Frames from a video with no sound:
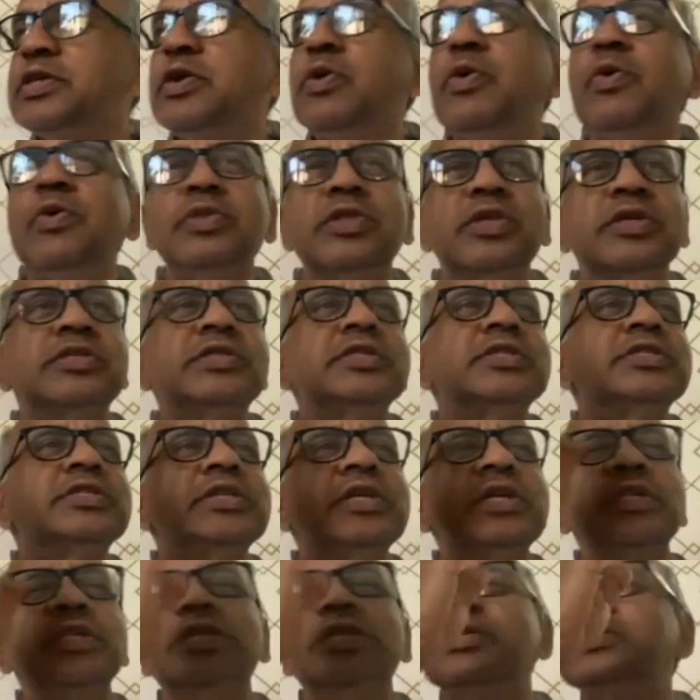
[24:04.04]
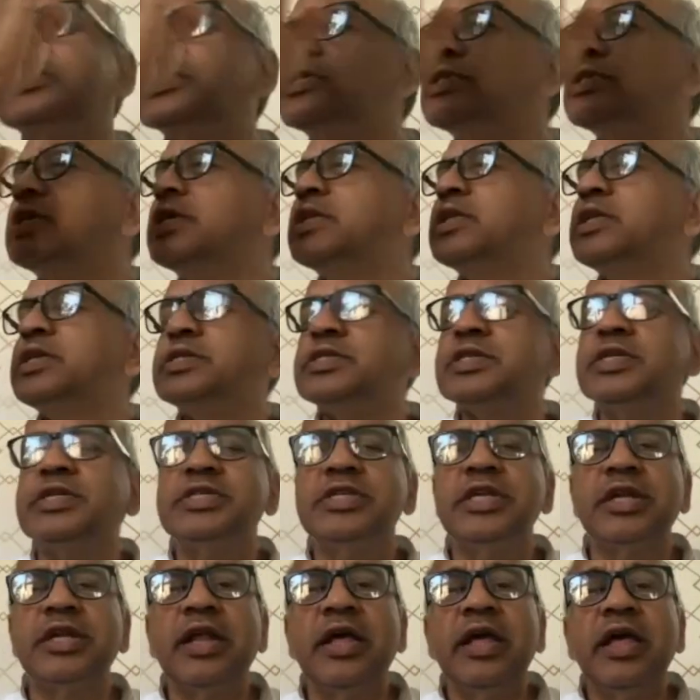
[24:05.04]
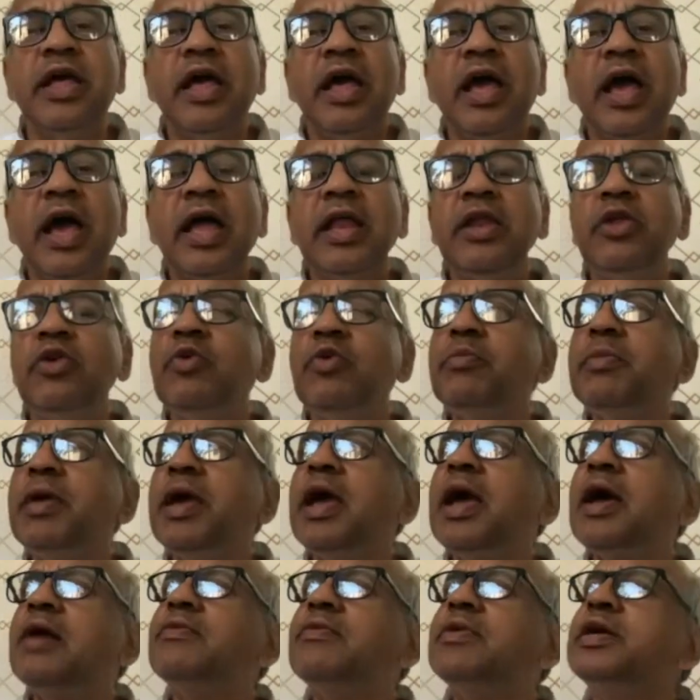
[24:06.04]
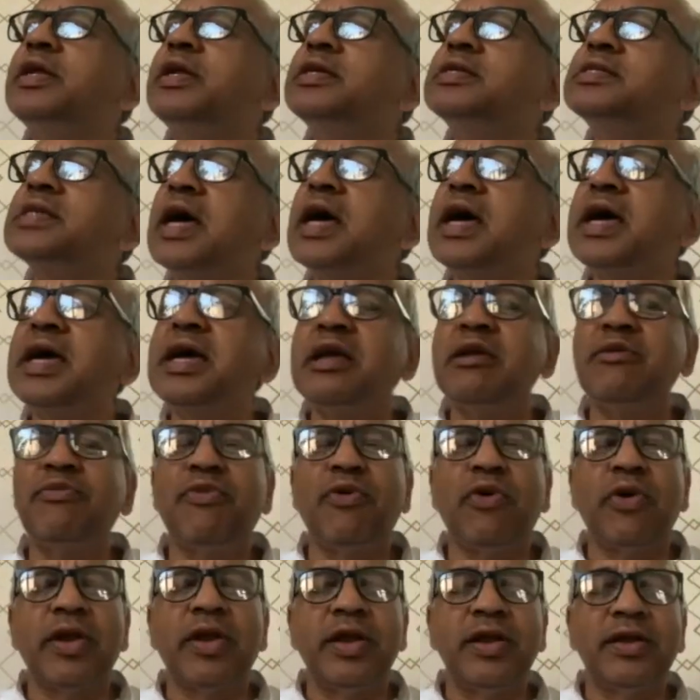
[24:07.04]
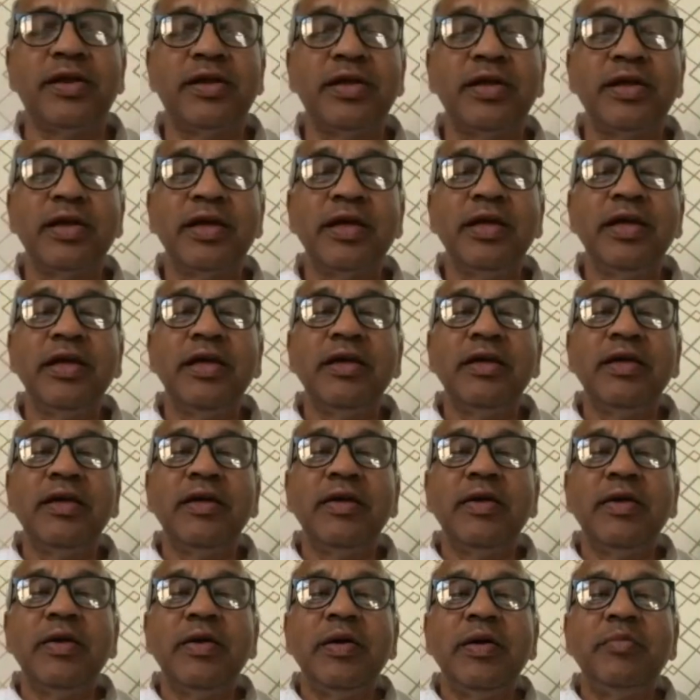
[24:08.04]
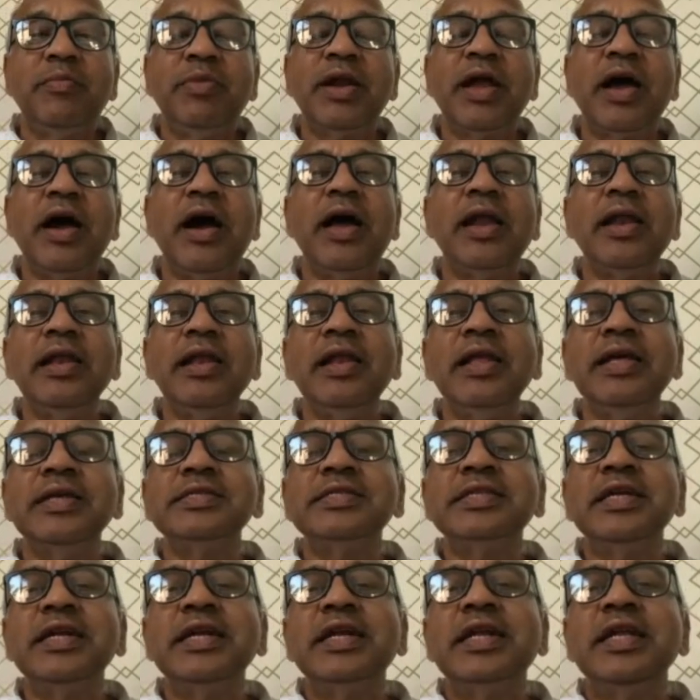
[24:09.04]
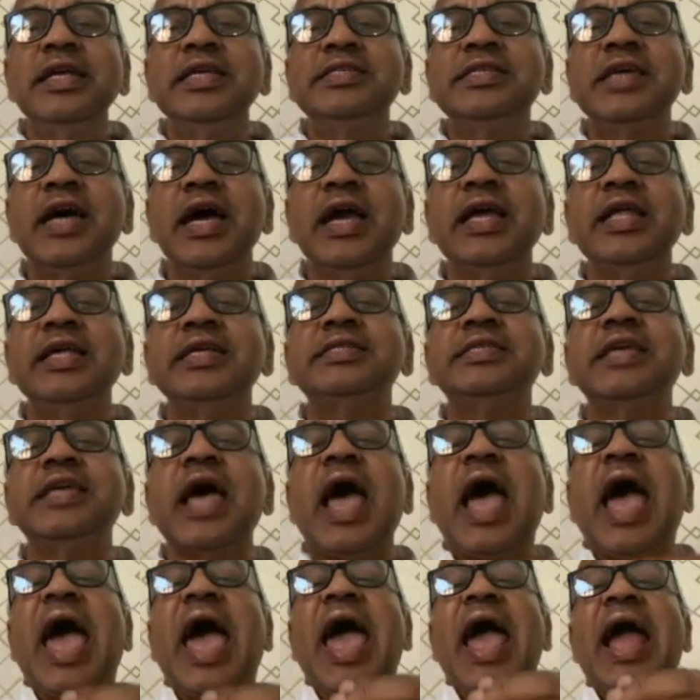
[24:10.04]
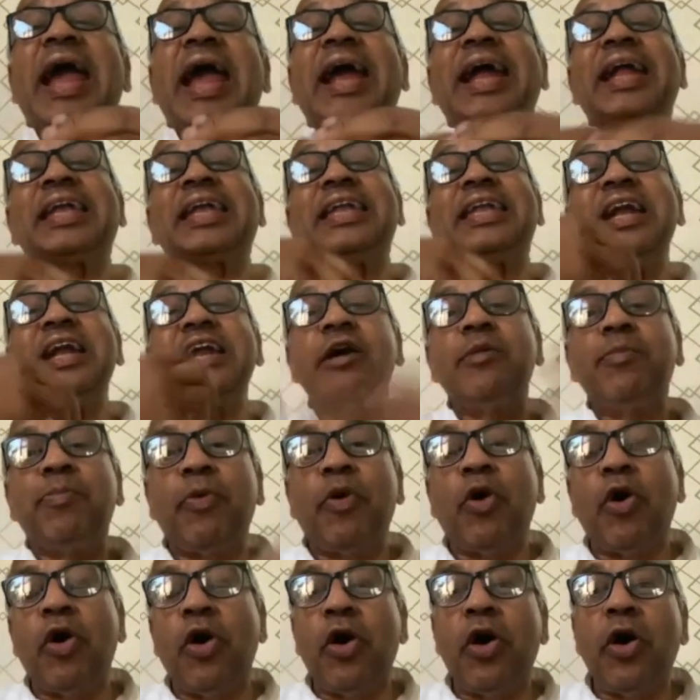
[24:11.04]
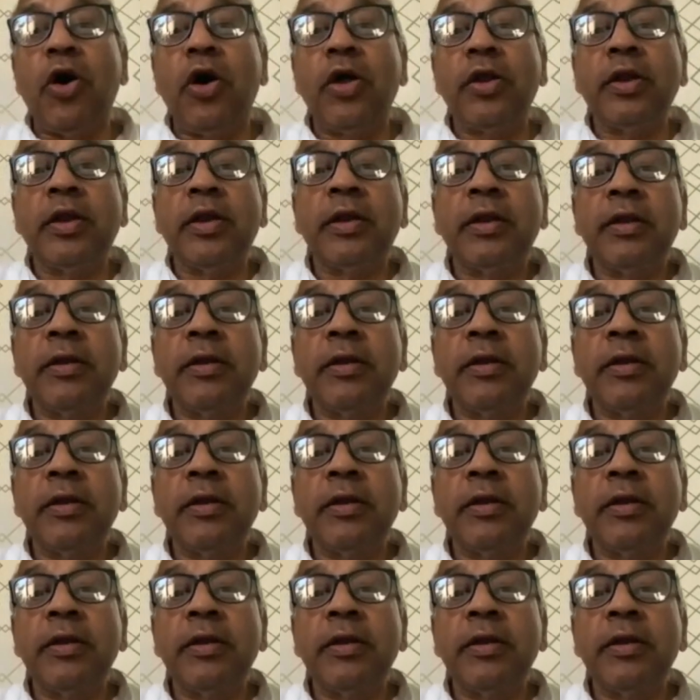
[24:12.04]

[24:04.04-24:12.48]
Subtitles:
Oh, this is it, this is it, this is it. And you may have a desire for it. But unless the desire is acted upon,